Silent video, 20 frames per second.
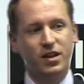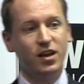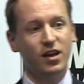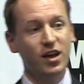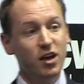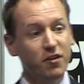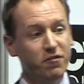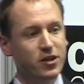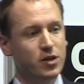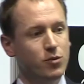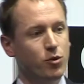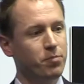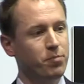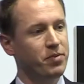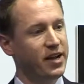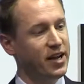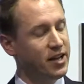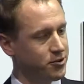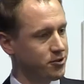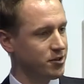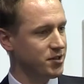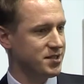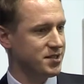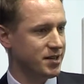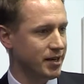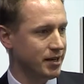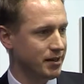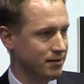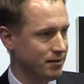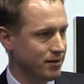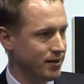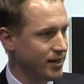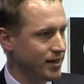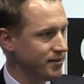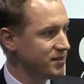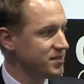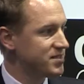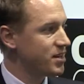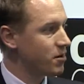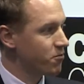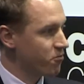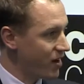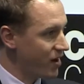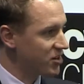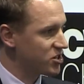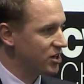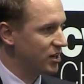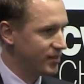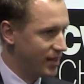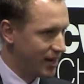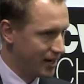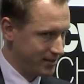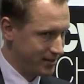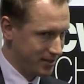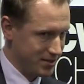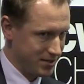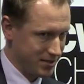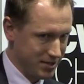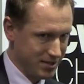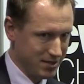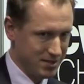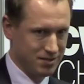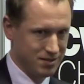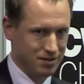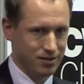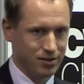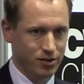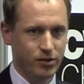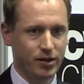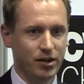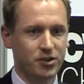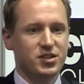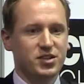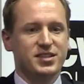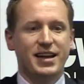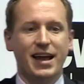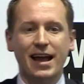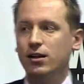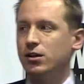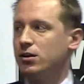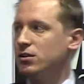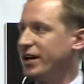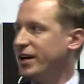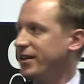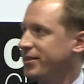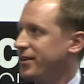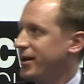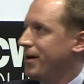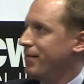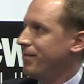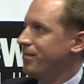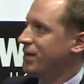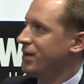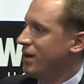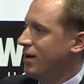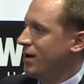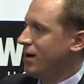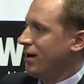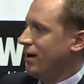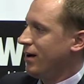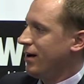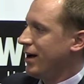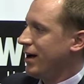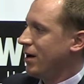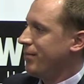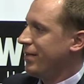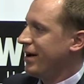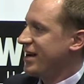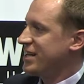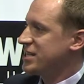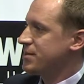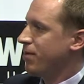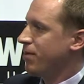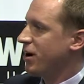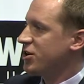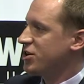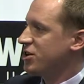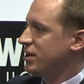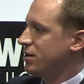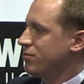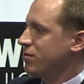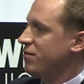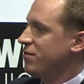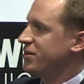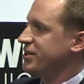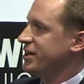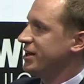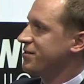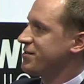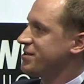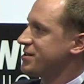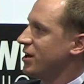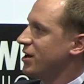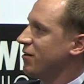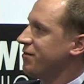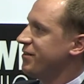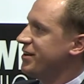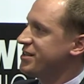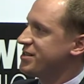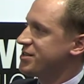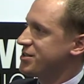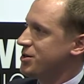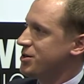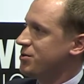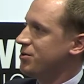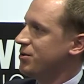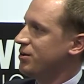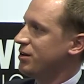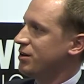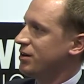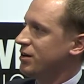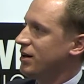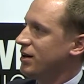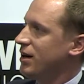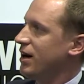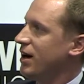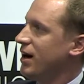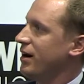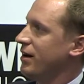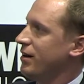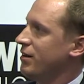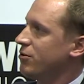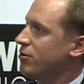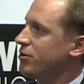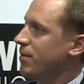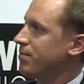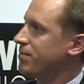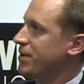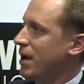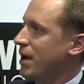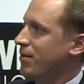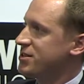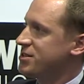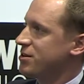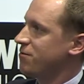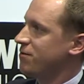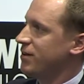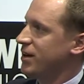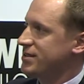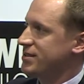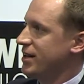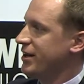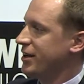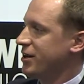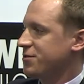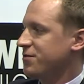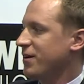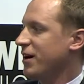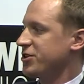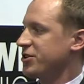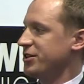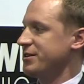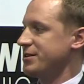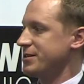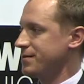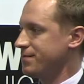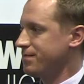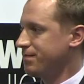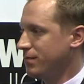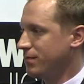If you would be interested in these differential inductances, you can just calculate them as partial derivatives of these two lookup tables or flux linkage functions.